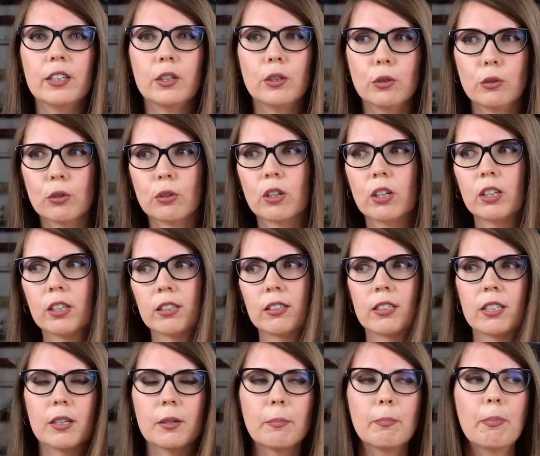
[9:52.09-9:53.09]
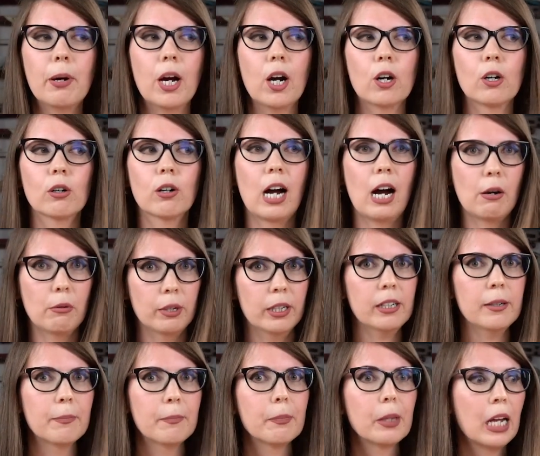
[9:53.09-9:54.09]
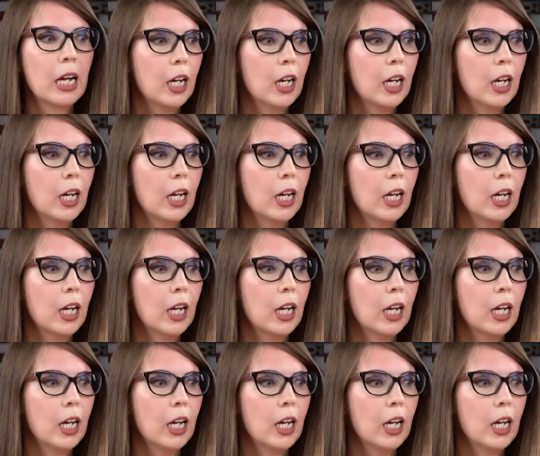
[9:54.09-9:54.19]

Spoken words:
euros per hour.